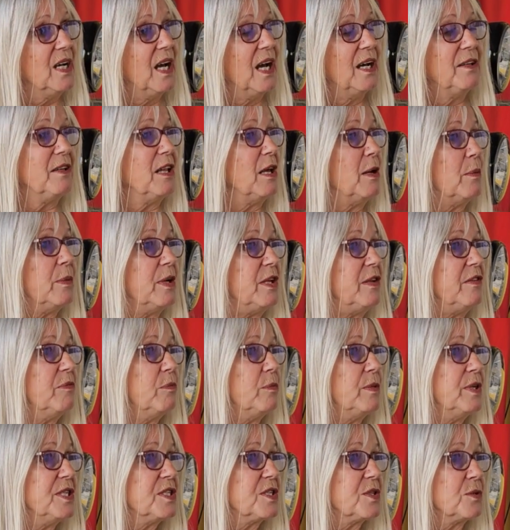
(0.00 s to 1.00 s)
And then
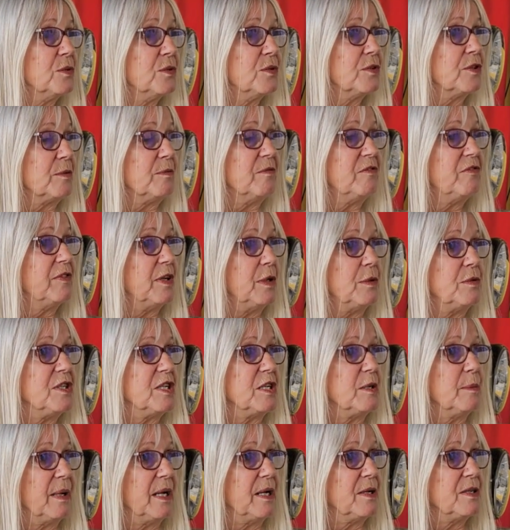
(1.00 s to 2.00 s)
we saw them
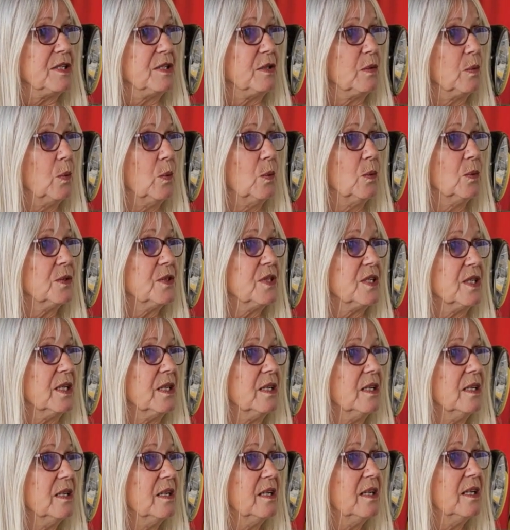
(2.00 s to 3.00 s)
floating about in the
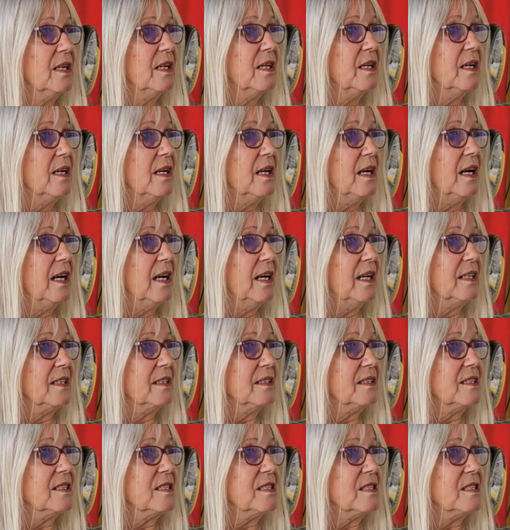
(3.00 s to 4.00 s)
water. And